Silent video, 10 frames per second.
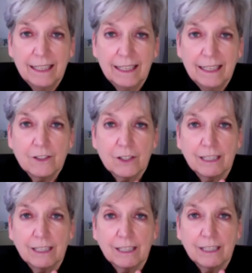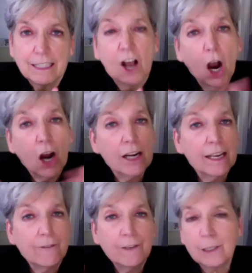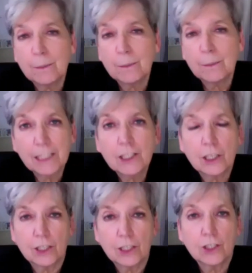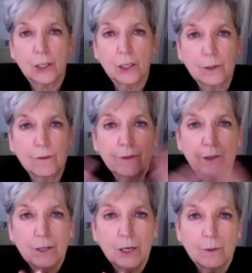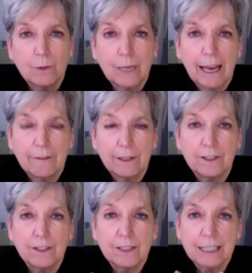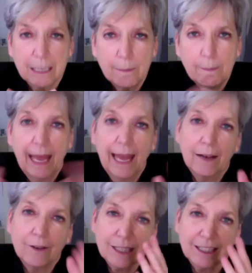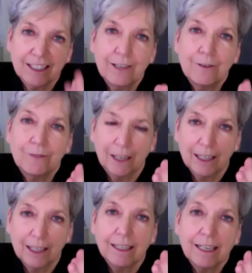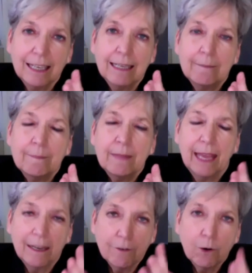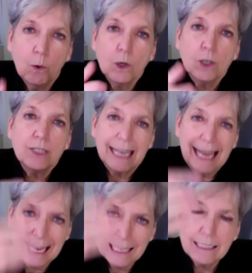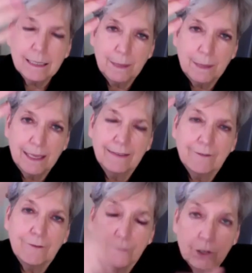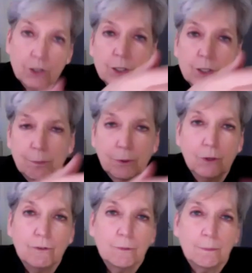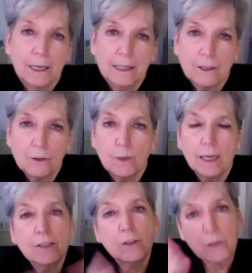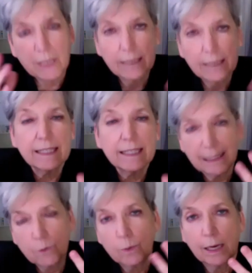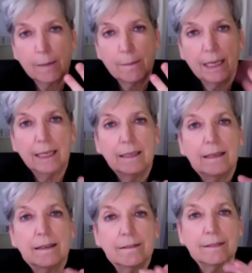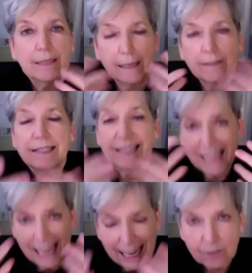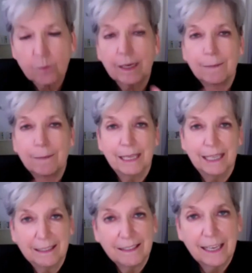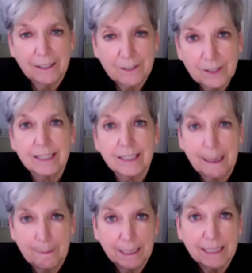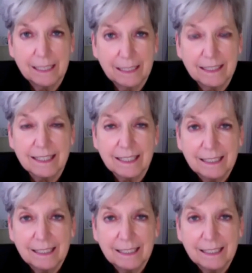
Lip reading: it's hard even to budget a show if you don't have it somehow solidified. And of course, it has to be first approved by the director. Yes, that's what I mean. Yes, that's what I mean. Yes, does that make sense?